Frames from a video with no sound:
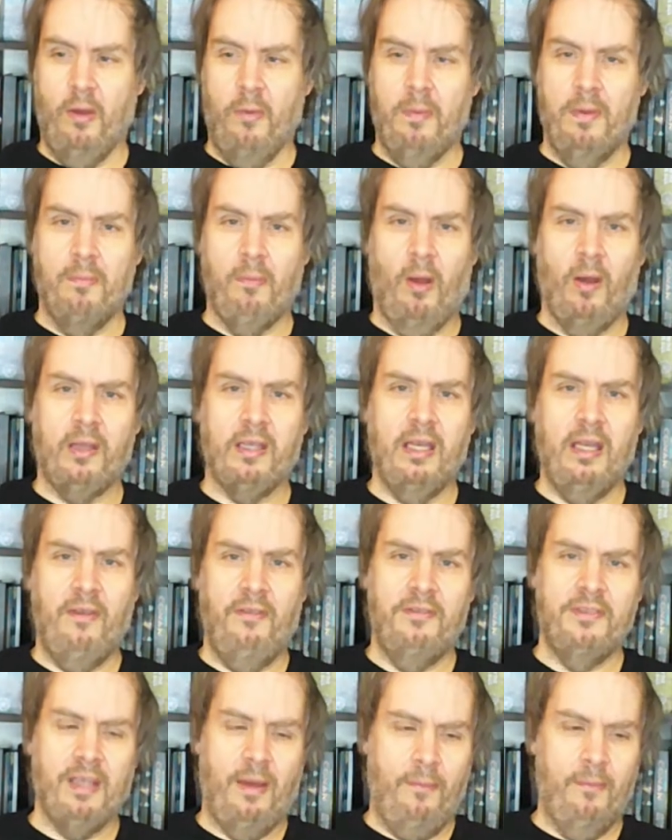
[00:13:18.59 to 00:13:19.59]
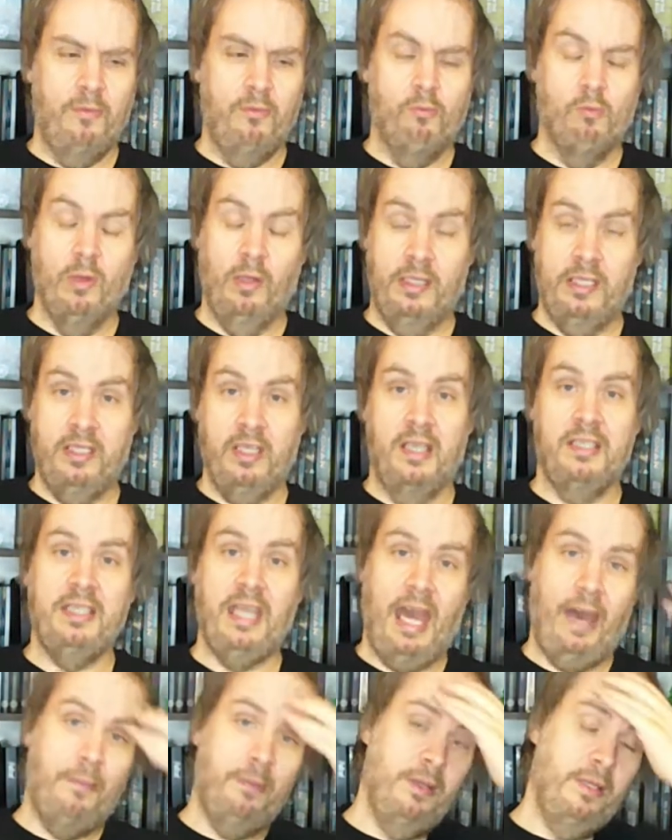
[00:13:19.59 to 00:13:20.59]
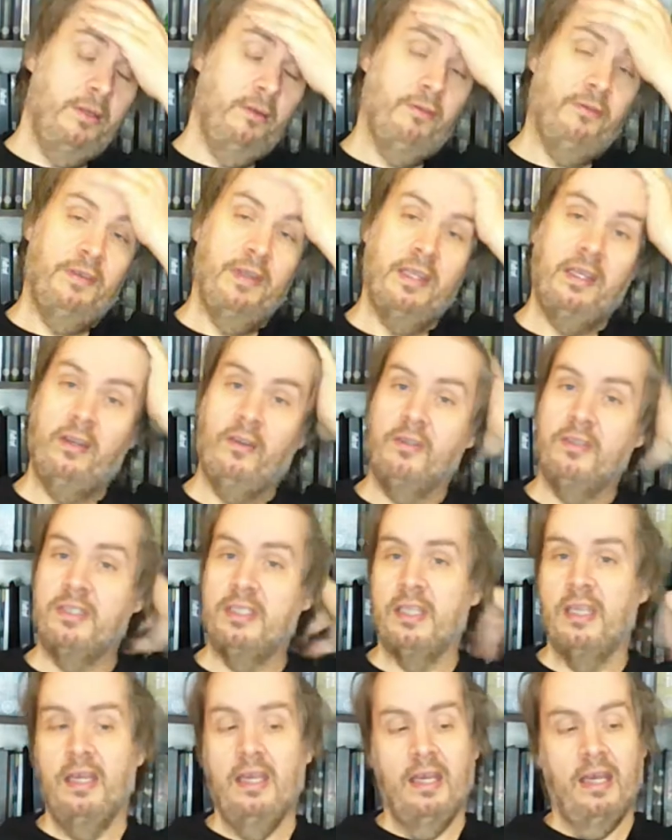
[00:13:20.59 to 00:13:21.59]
open market if something really does happen to your figures.